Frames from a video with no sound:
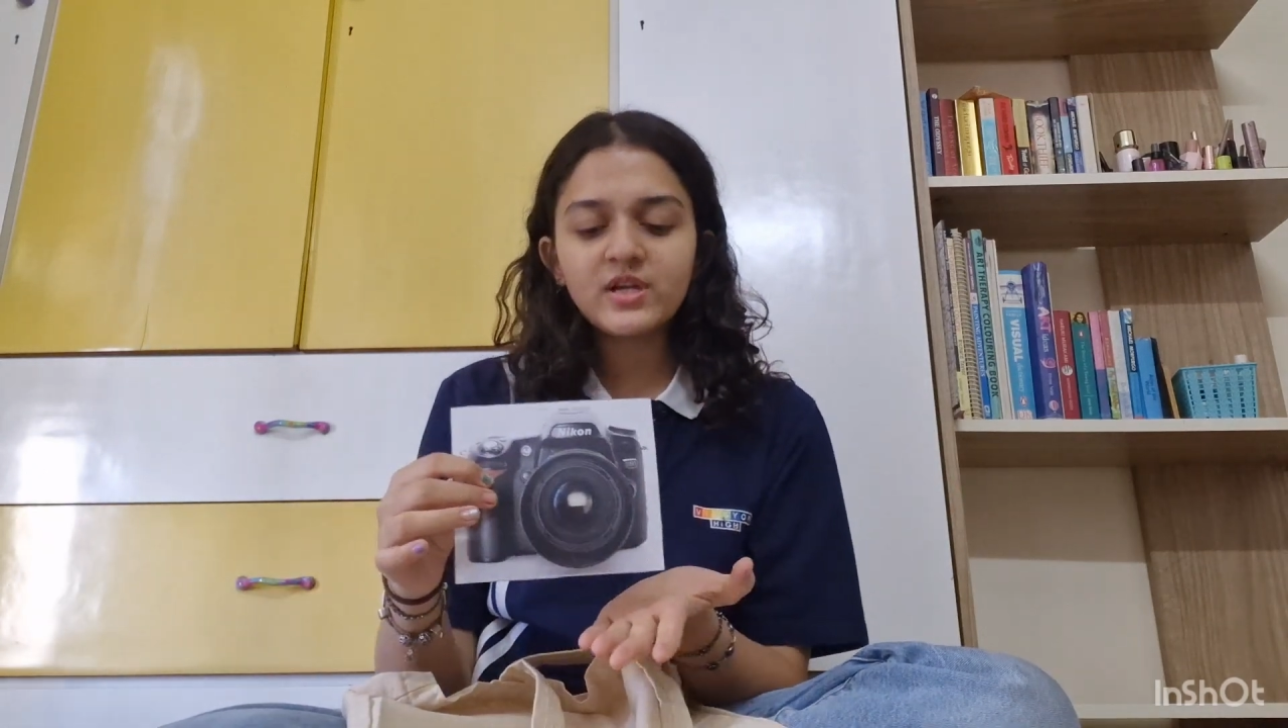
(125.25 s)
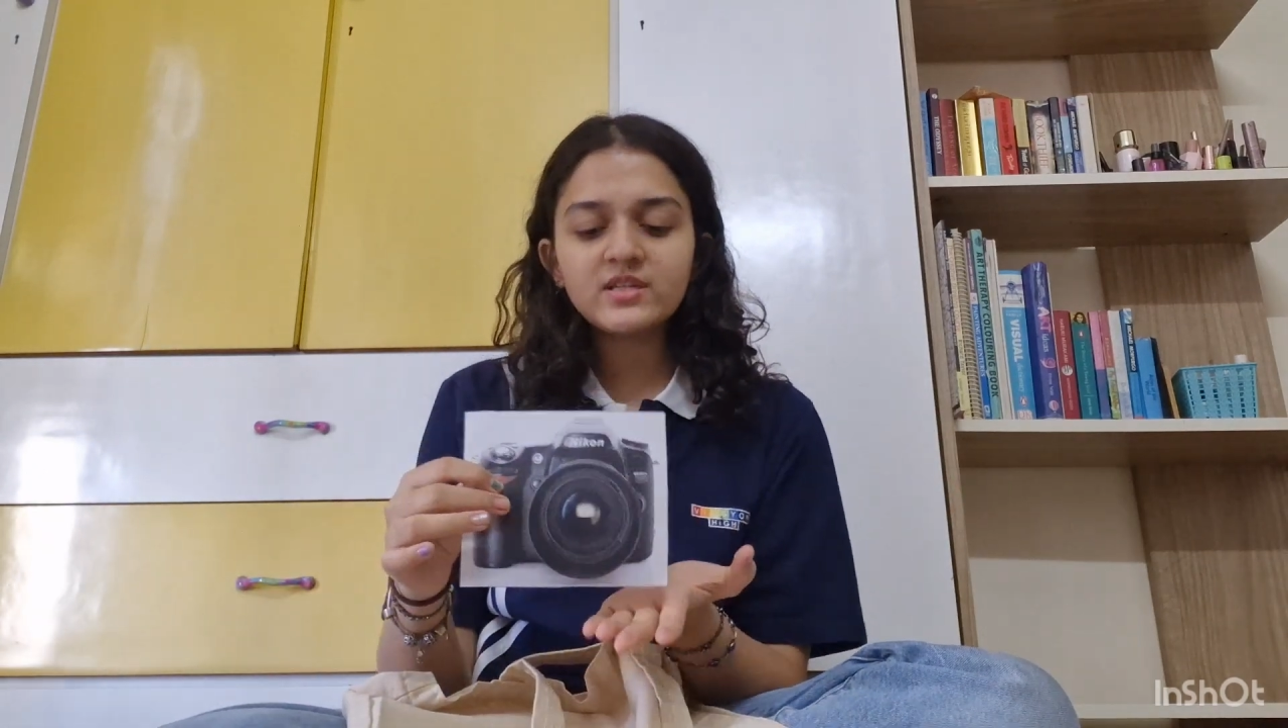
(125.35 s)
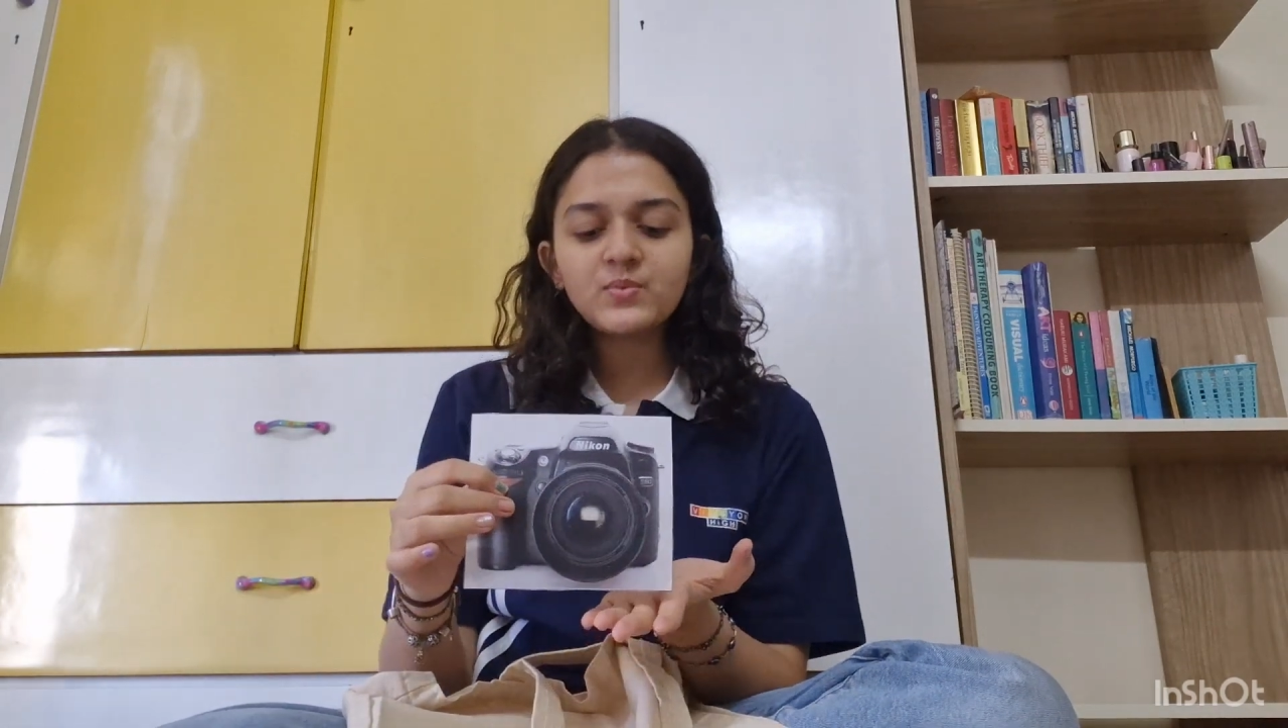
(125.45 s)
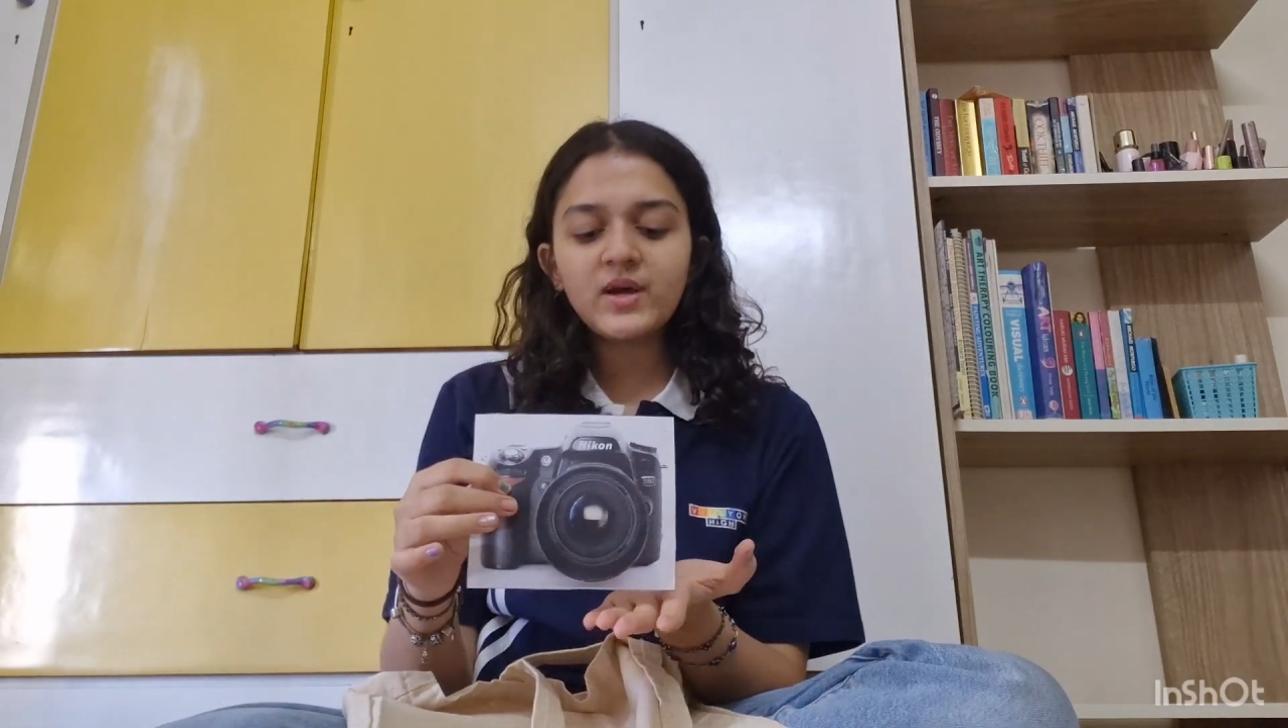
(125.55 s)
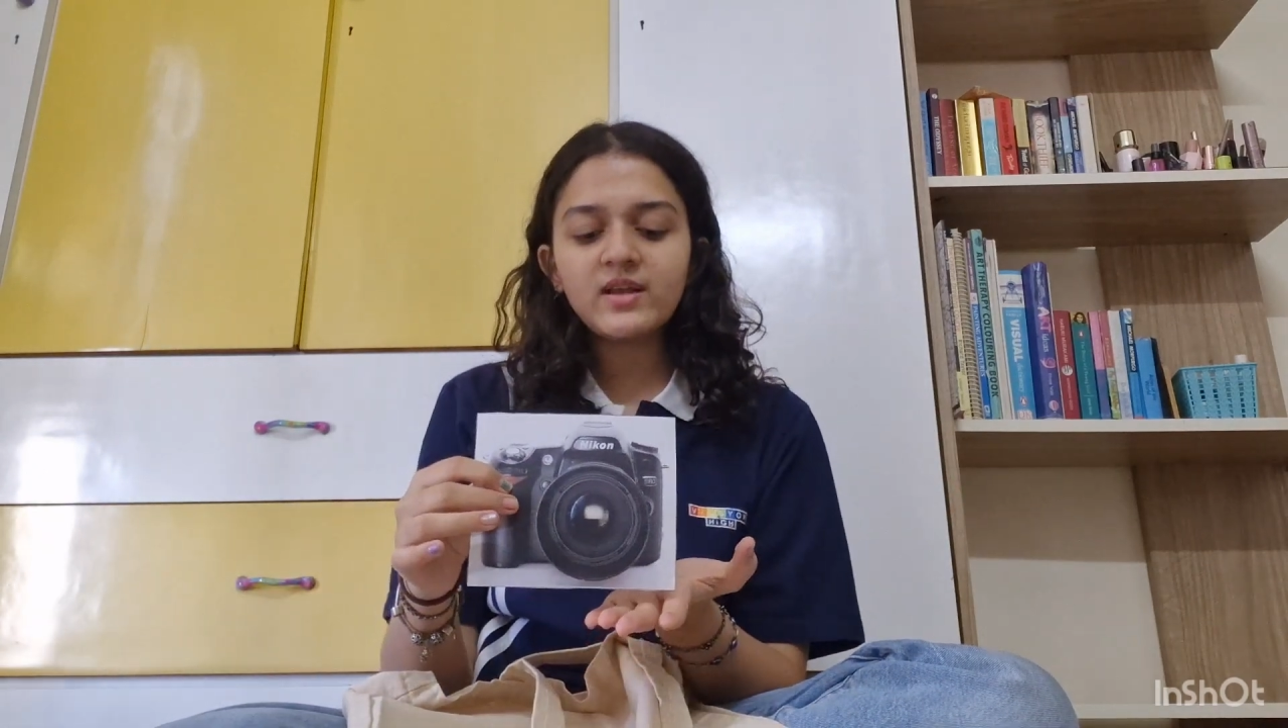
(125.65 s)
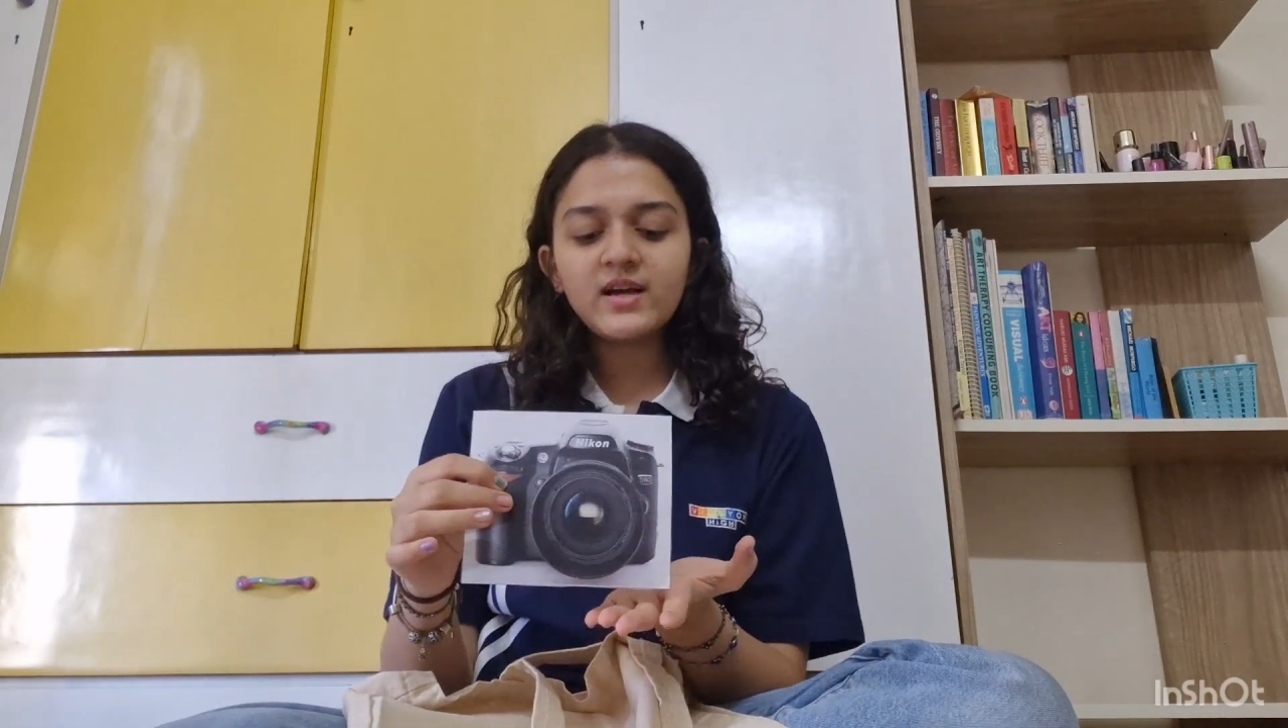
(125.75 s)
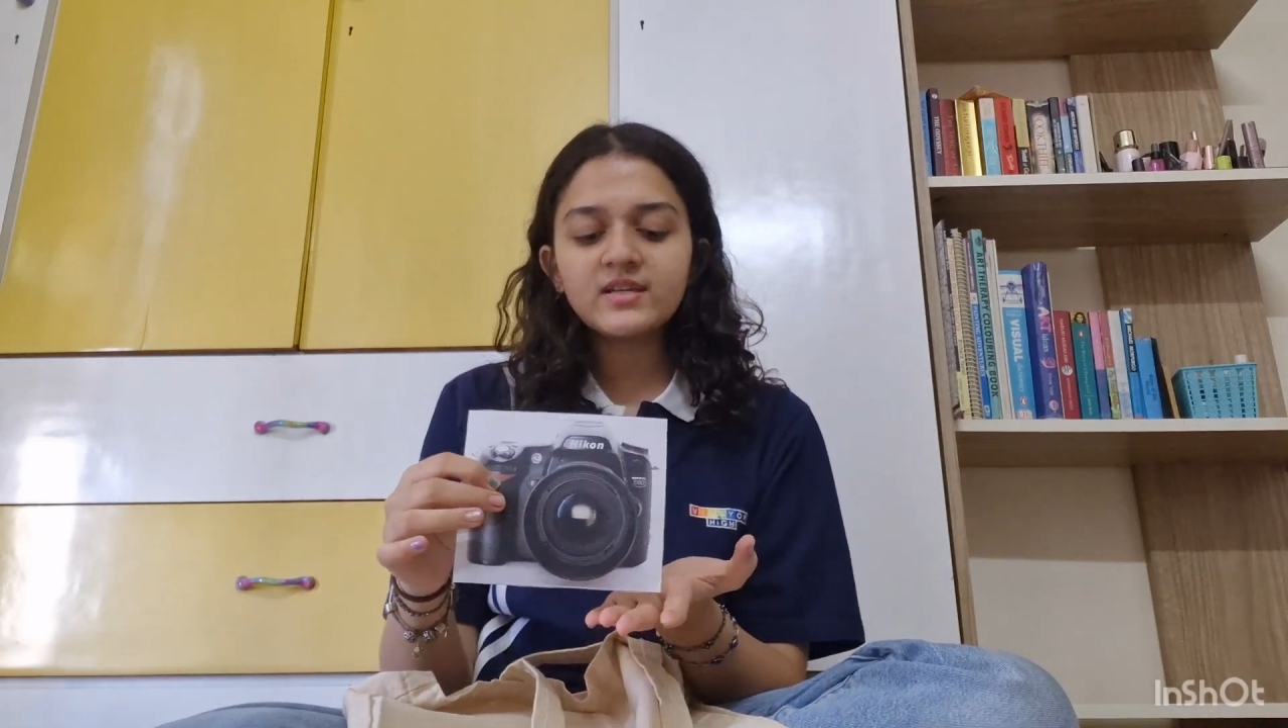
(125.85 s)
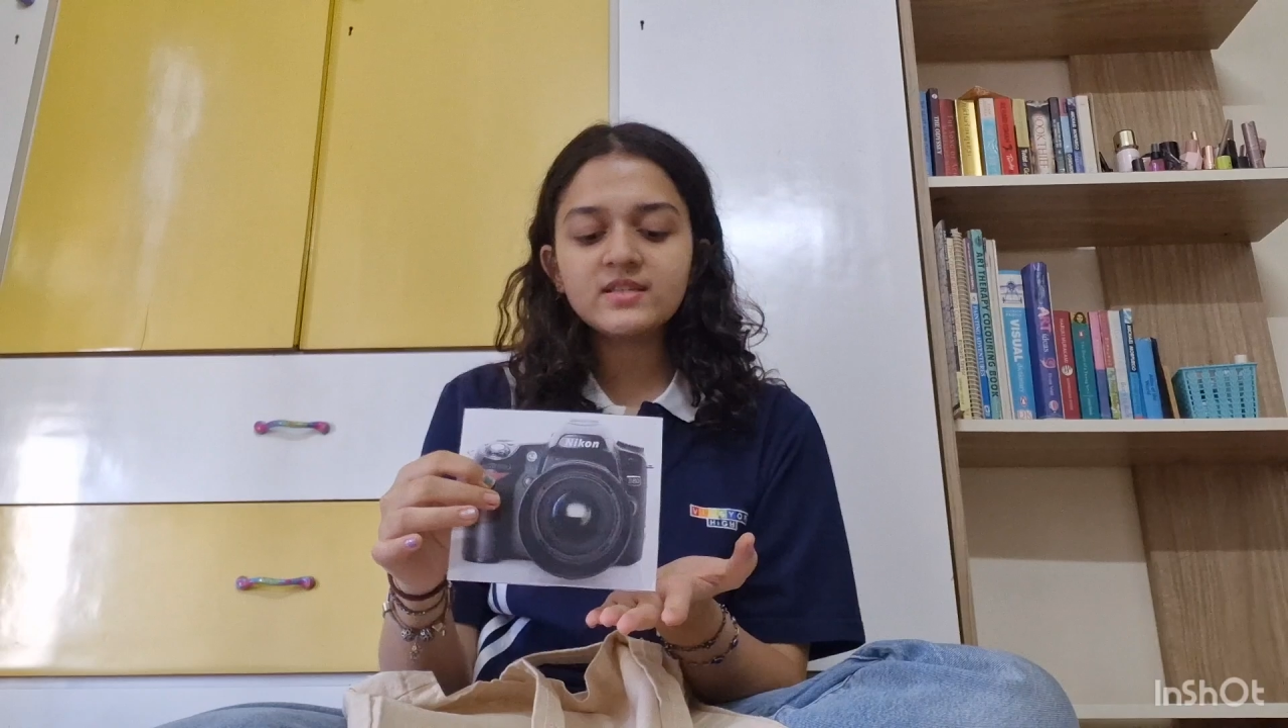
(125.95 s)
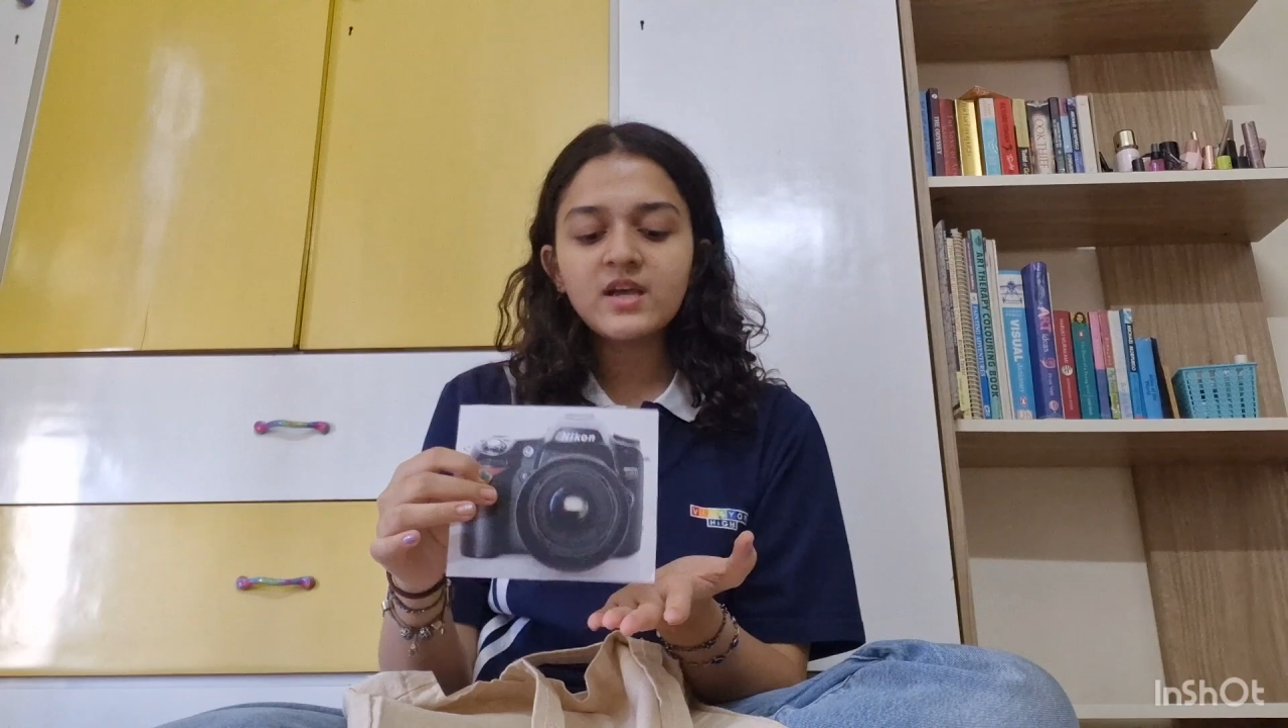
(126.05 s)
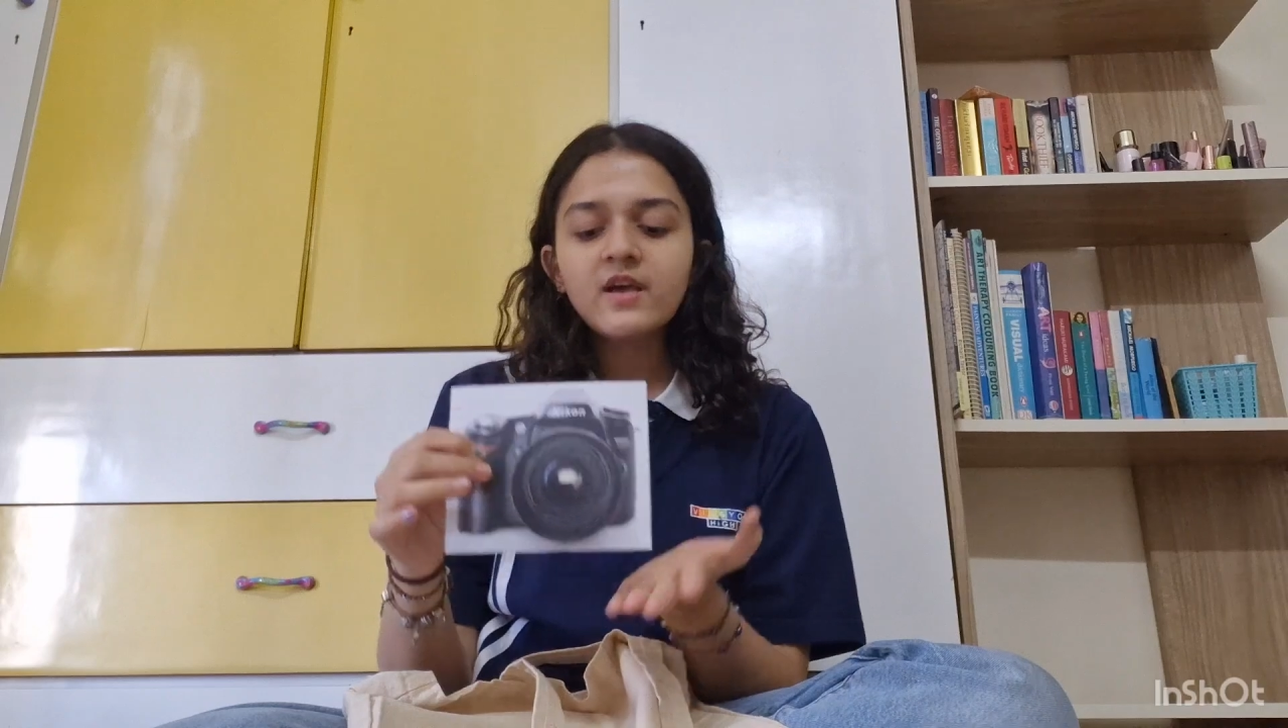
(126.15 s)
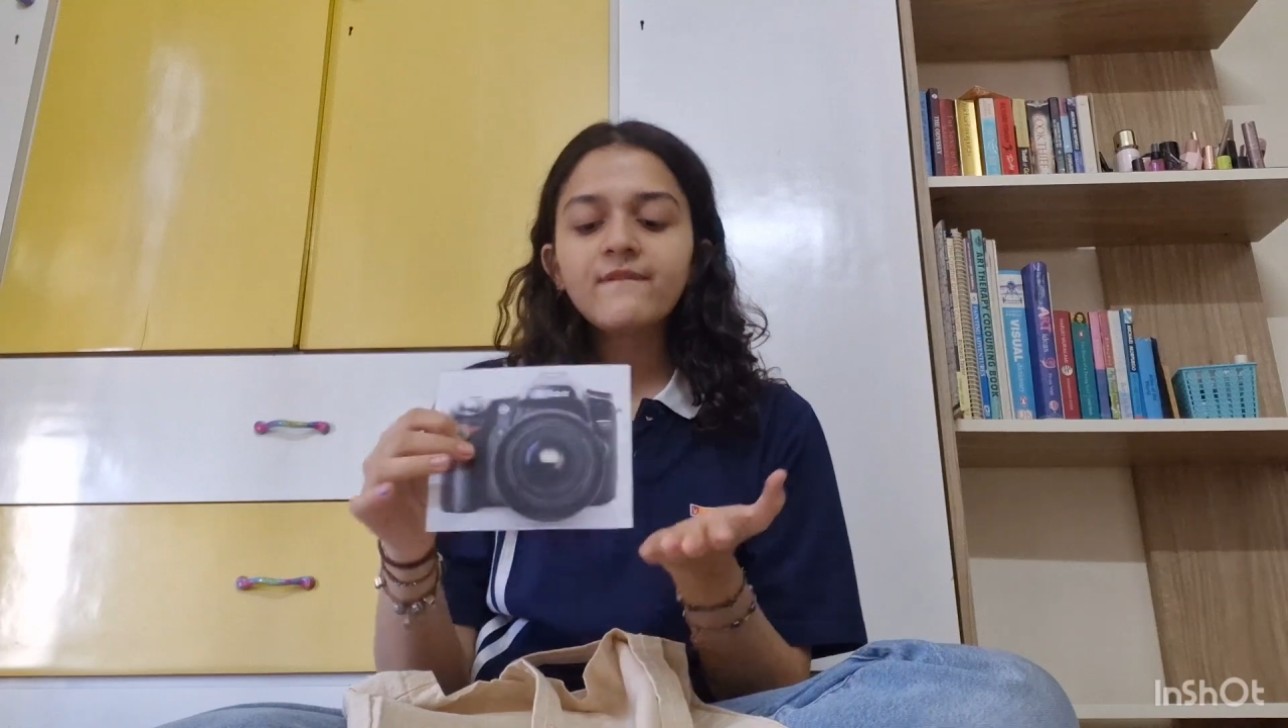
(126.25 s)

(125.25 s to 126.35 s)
as well as